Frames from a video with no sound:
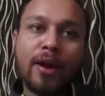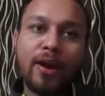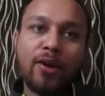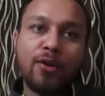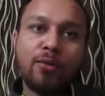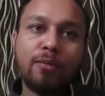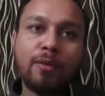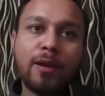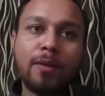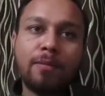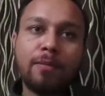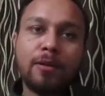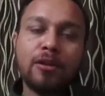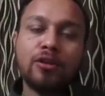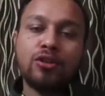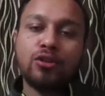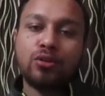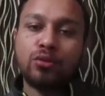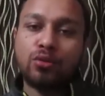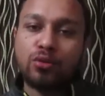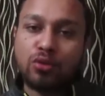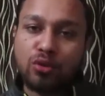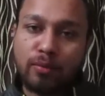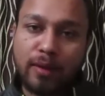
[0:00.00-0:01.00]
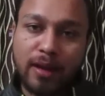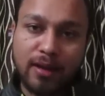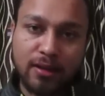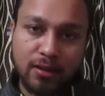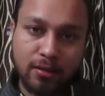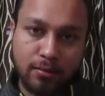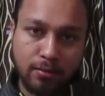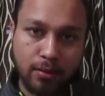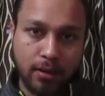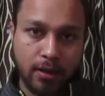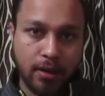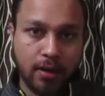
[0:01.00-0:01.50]
do people choose to
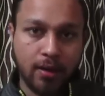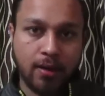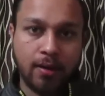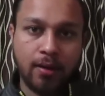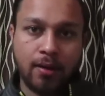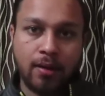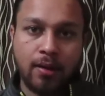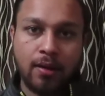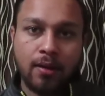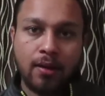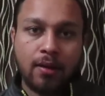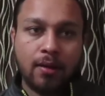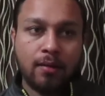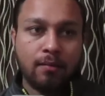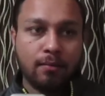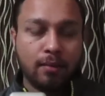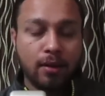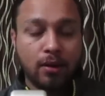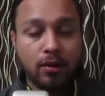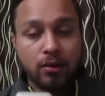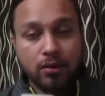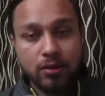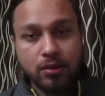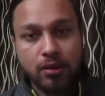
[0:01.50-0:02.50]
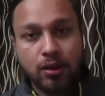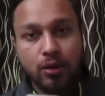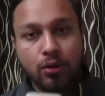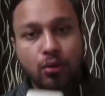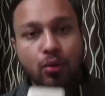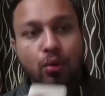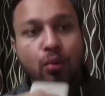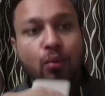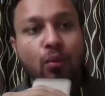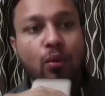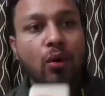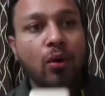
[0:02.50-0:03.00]
masturbate because they
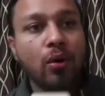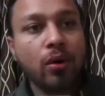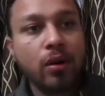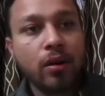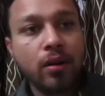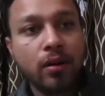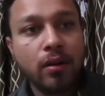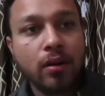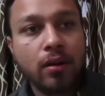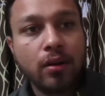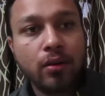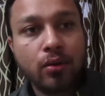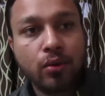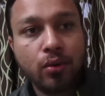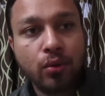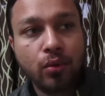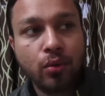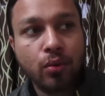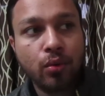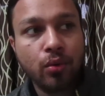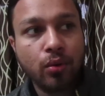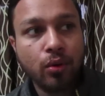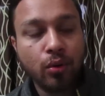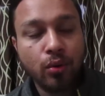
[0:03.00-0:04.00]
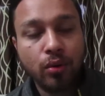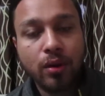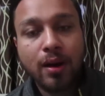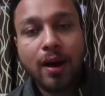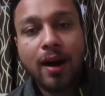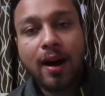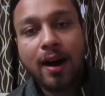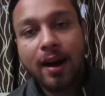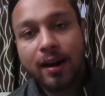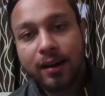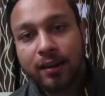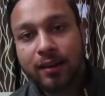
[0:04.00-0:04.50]
don't want to do the
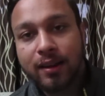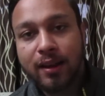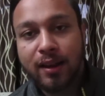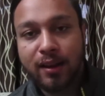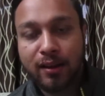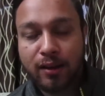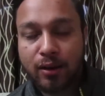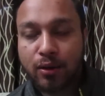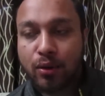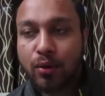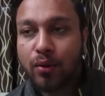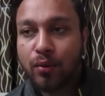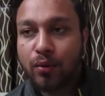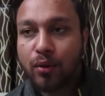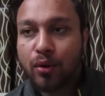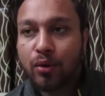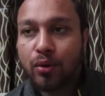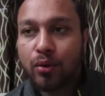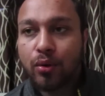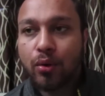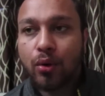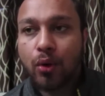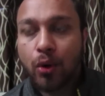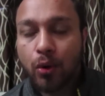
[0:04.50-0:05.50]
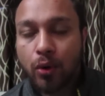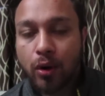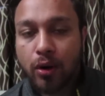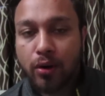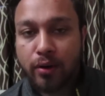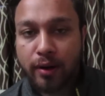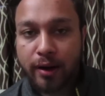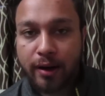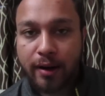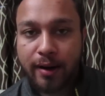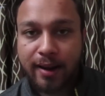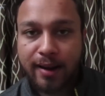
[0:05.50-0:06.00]
hard thing they don't want to go out
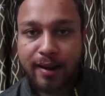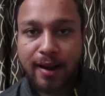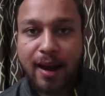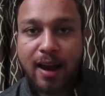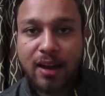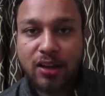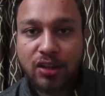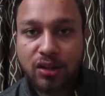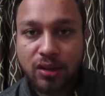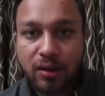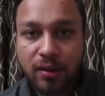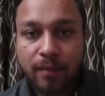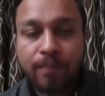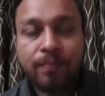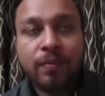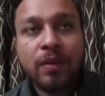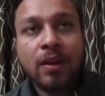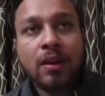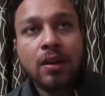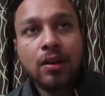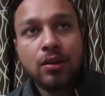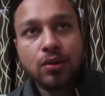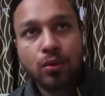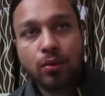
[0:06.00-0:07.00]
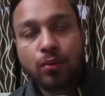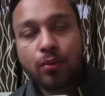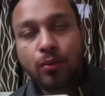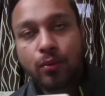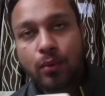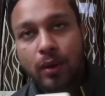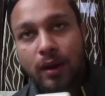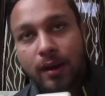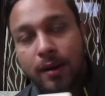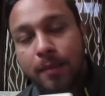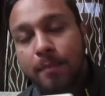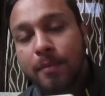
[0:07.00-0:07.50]
and take action so
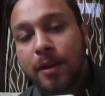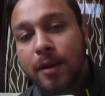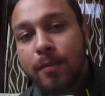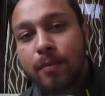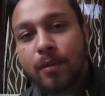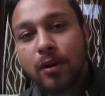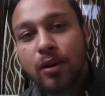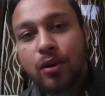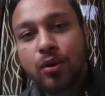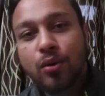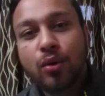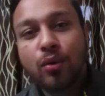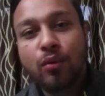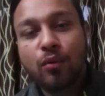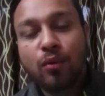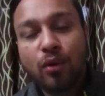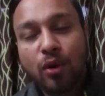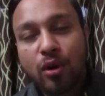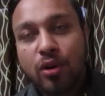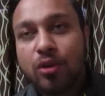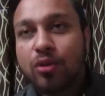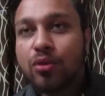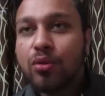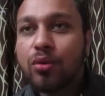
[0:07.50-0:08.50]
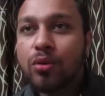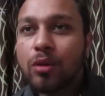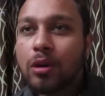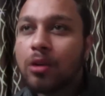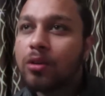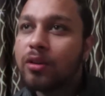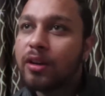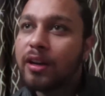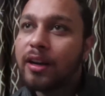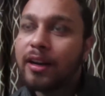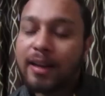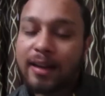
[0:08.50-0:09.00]
when people don't want to go out
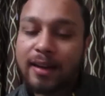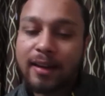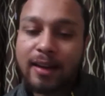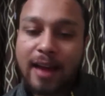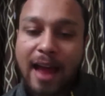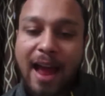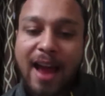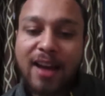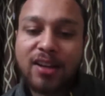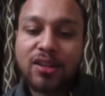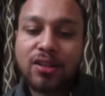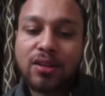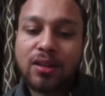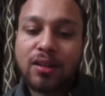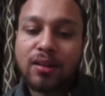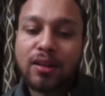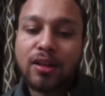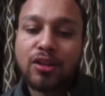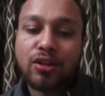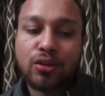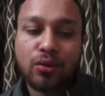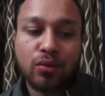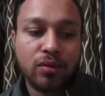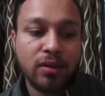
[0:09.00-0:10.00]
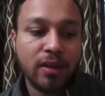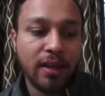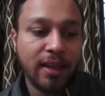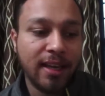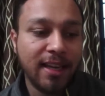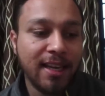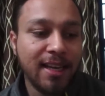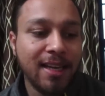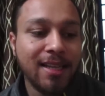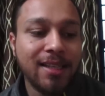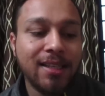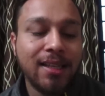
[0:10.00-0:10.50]
and take action they choose the
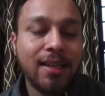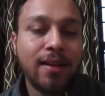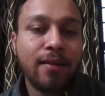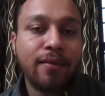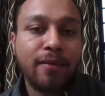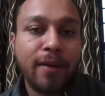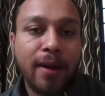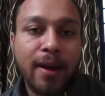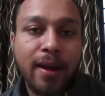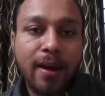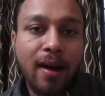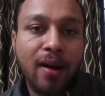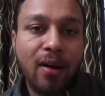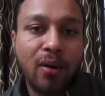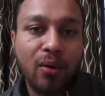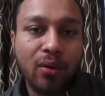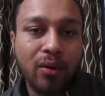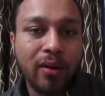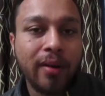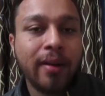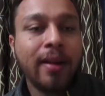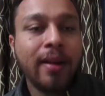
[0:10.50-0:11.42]
easy way out